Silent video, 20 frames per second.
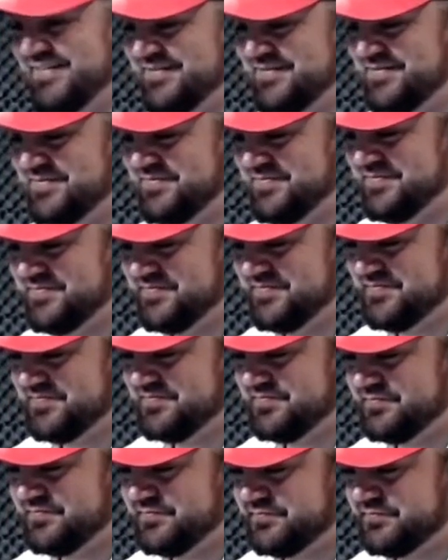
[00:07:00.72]

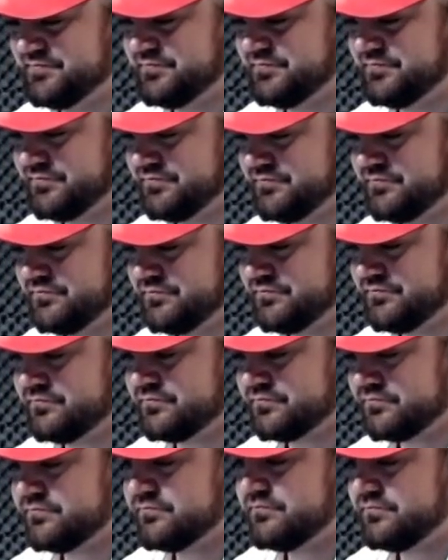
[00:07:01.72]

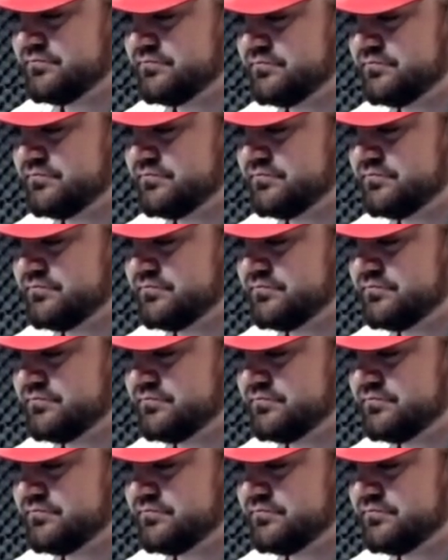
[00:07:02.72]
No words are spoken by the person on screen.